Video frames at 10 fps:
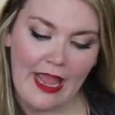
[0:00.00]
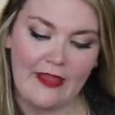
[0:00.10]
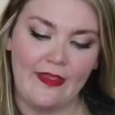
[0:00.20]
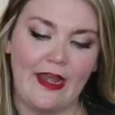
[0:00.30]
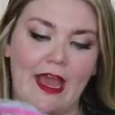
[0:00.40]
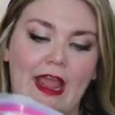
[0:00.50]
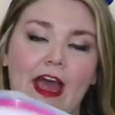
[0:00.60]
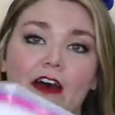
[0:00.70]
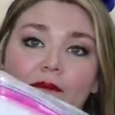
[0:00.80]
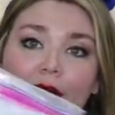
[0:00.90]
And then I
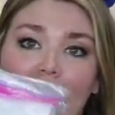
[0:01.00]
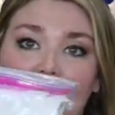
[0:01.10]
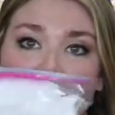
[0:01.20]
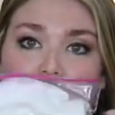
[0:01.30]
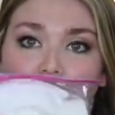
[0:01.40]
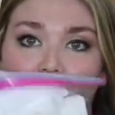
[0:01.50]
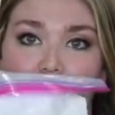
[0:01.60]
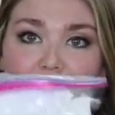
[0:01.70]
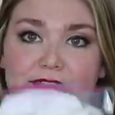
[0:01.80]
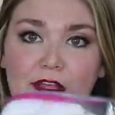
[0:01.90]
have my
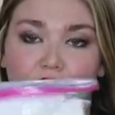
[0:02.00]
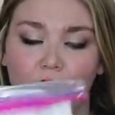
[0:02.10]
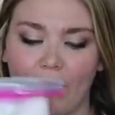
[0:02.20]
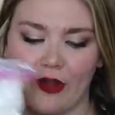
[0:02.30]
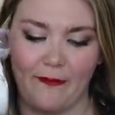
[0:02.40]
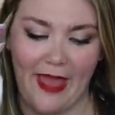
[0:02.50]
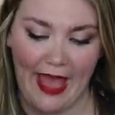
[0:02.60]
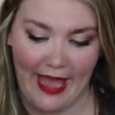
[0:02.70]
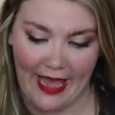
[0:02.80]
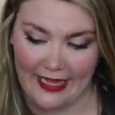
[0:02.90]
um, micellar water
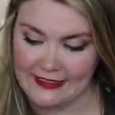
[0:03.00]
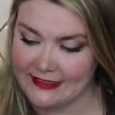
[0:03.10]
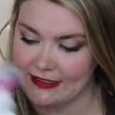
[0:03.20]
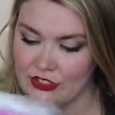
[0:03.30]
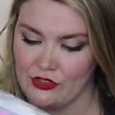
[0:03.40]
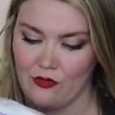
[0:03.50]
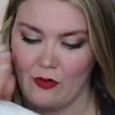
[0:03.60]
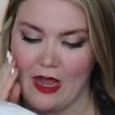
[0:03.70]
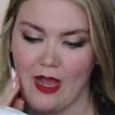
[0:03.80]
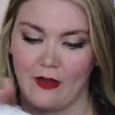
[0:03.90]
pads,
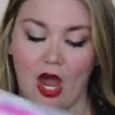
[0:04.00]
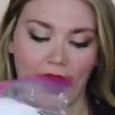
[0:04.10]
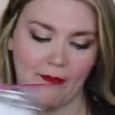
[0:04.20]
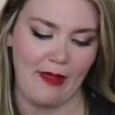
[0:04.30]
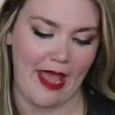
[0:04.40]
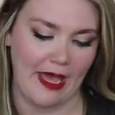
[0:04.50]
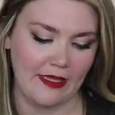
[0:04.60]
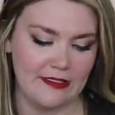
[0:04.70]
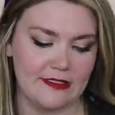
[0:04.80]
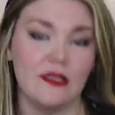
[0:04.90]
two uh, cotton
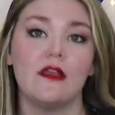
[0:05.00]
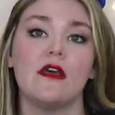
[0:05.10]
pads,